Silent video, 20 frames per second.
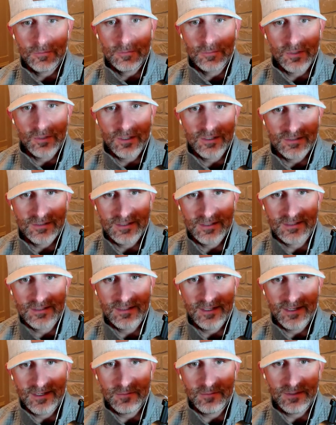process
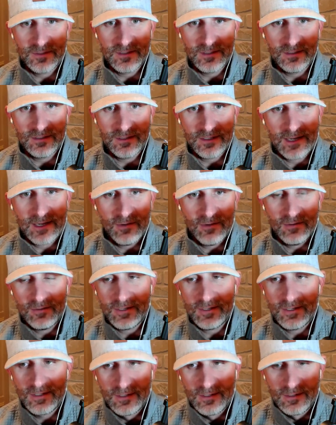like with it?
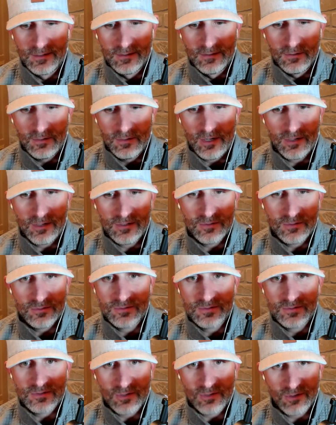Like, how do you
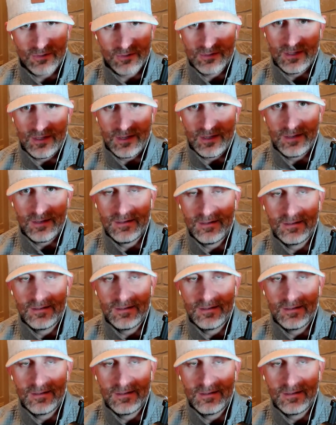start that?